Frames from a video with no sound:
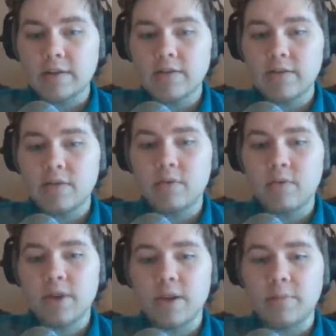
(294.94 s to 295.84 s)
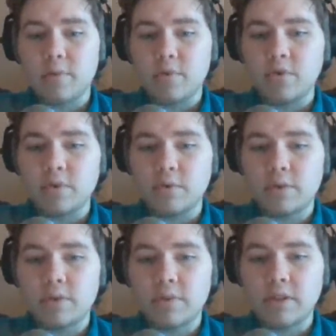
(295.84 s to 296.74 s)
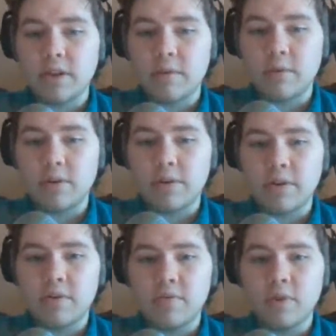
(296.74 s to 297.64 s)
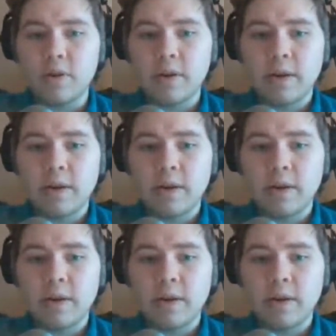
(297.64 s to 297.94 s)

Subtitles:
So that immersion was something that I wanted to go for.